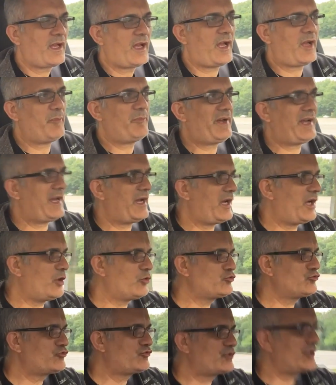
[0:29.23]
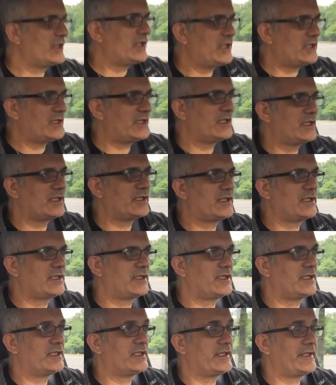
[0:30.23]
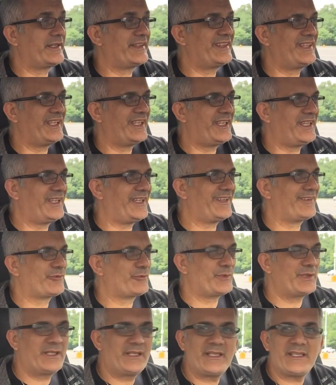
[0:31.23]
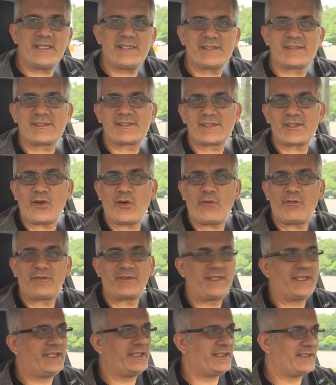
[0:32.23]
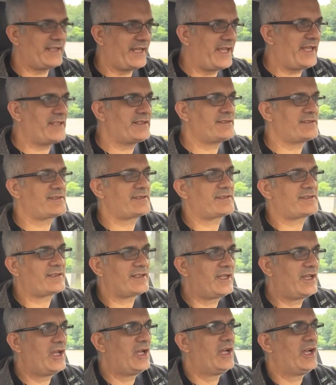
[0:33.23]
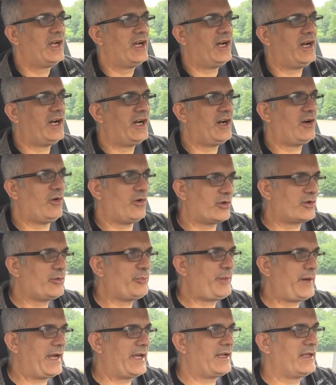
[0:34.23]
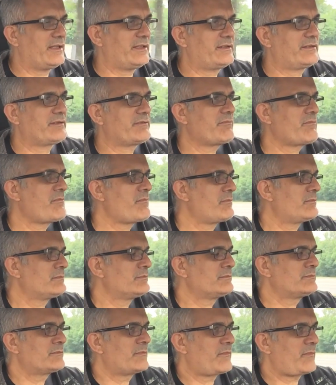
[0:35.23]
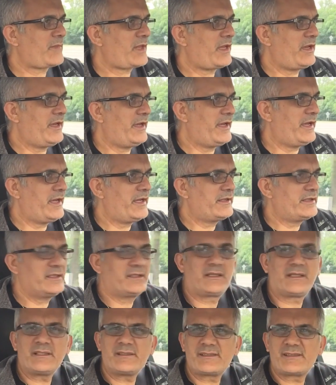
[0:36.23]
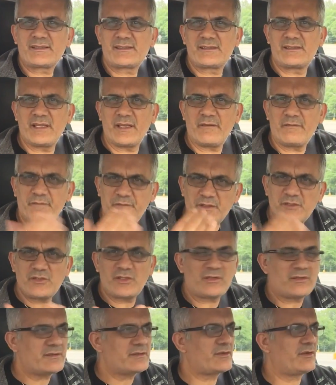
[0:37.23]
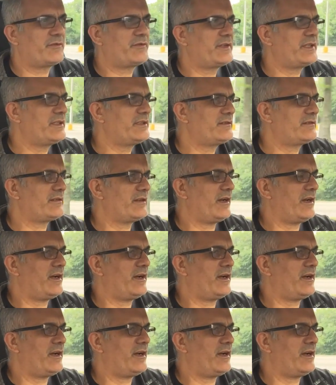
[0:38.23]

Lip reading: about the release of the Enhanced Autopilot, and it lists the features of it.